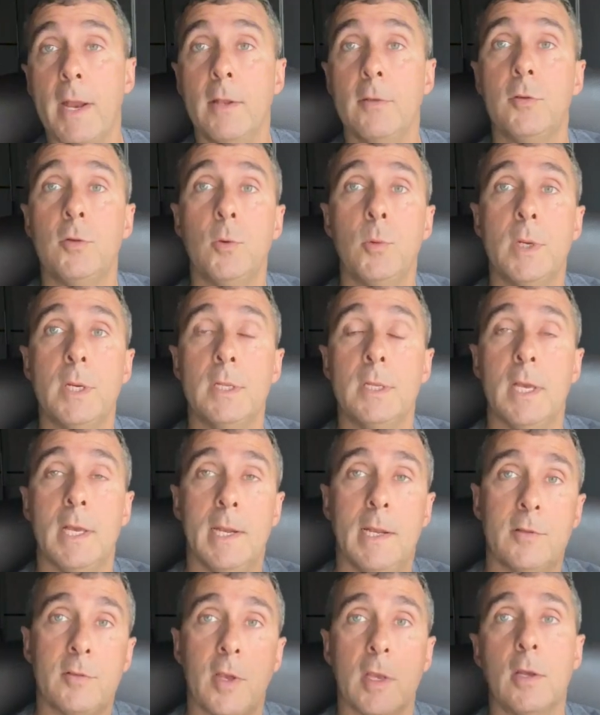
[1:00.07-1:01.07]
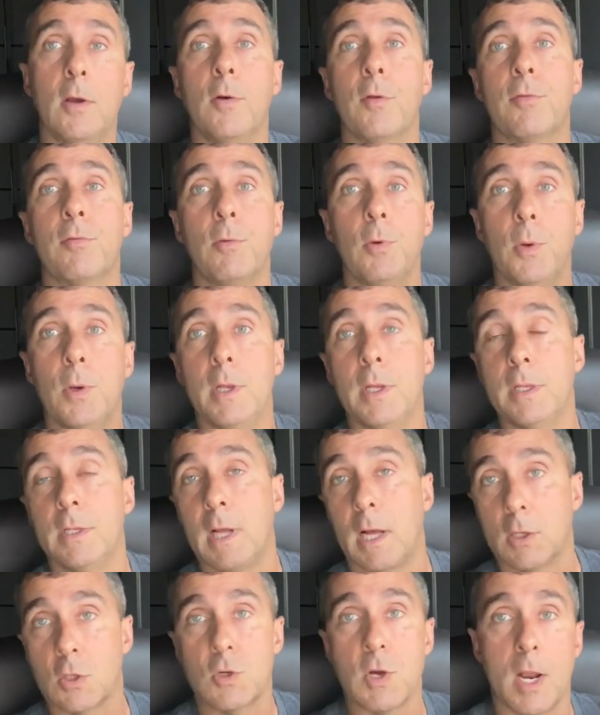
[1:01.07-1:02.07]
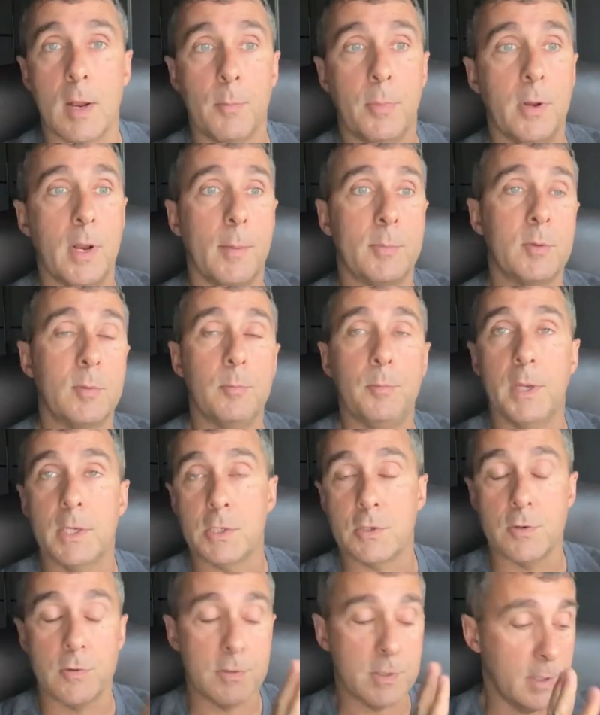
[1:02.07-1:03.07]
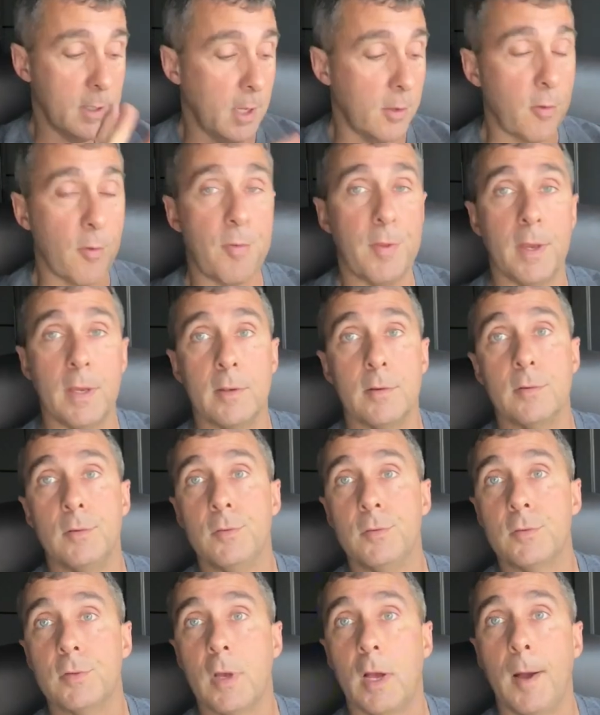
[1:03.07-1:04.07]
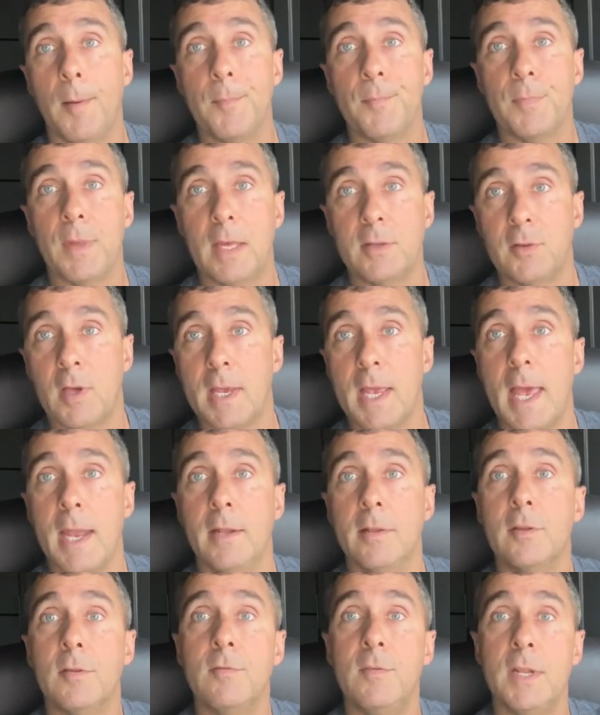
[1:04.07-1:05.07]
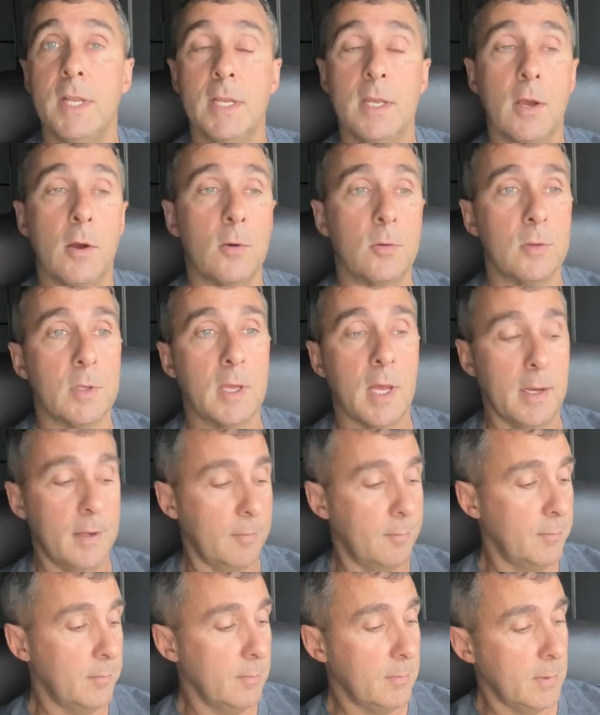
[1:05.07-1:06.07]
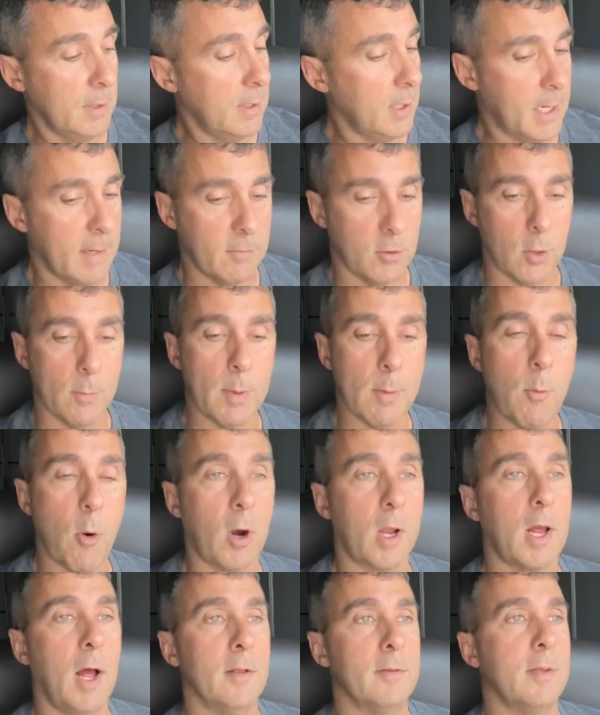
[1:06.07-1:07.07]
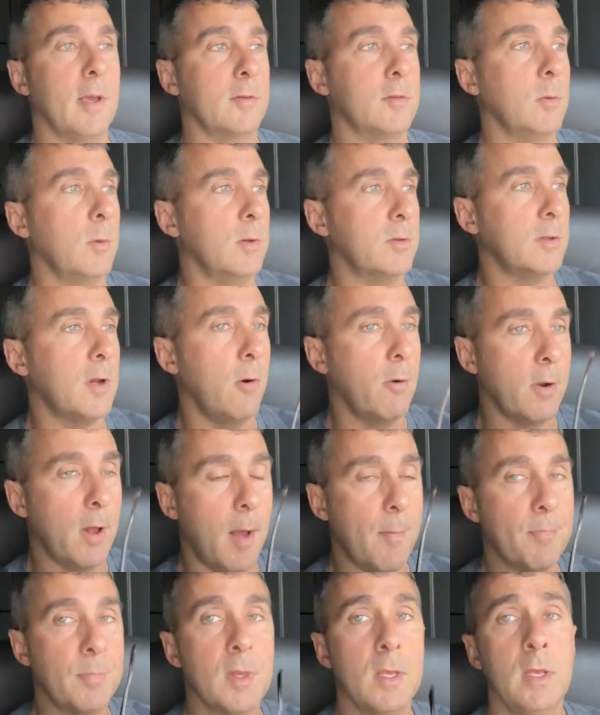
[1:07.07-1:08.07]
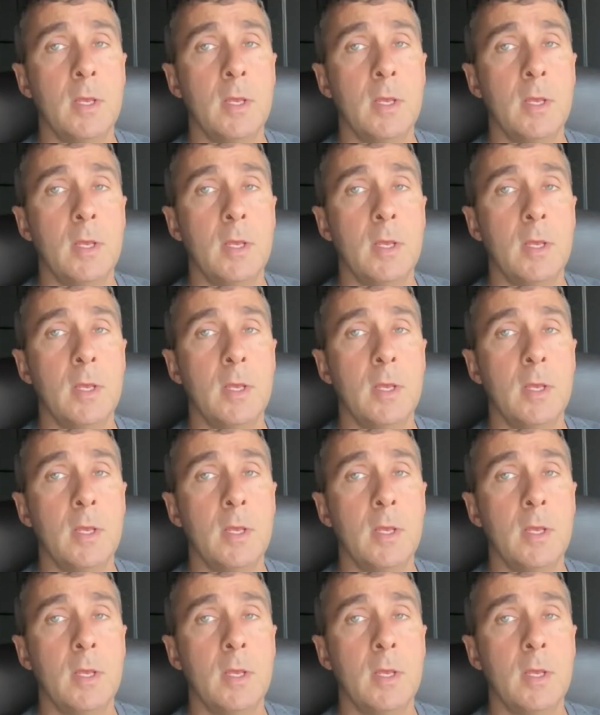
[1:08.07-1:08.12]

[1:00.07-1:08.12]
into it. And as I go through it, I'll try to put up some pictures and other things as I edit the video to kind of give a little bit more context of what's going on.